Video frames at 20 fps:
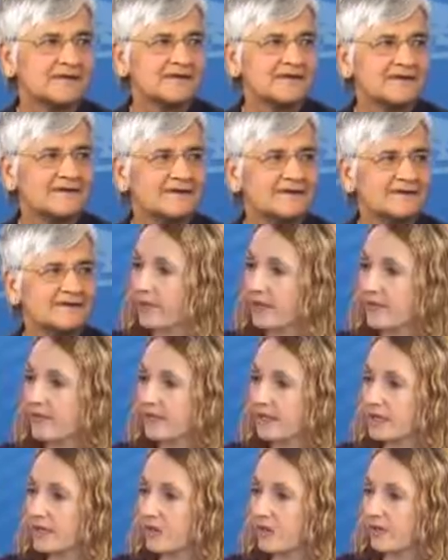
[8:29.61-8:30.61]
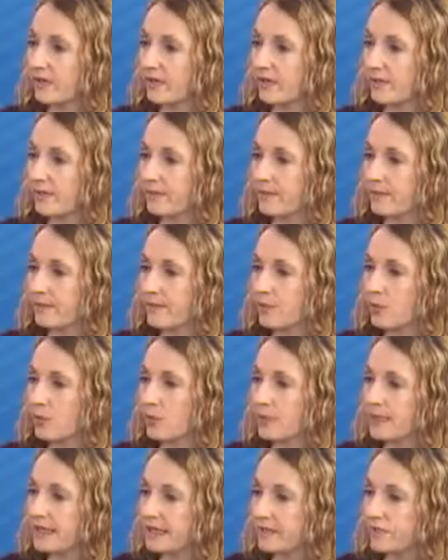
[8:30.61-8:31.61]
So I think we're
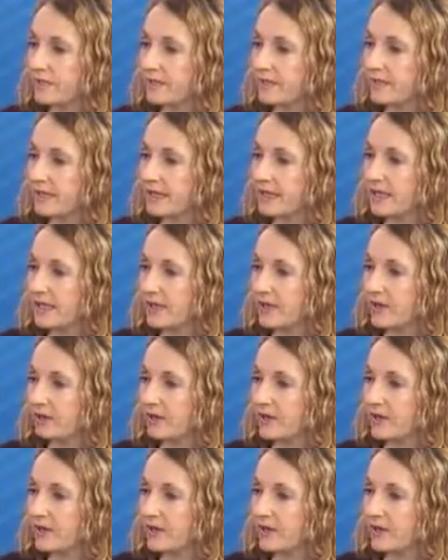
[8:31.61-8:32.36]
all in agreement here.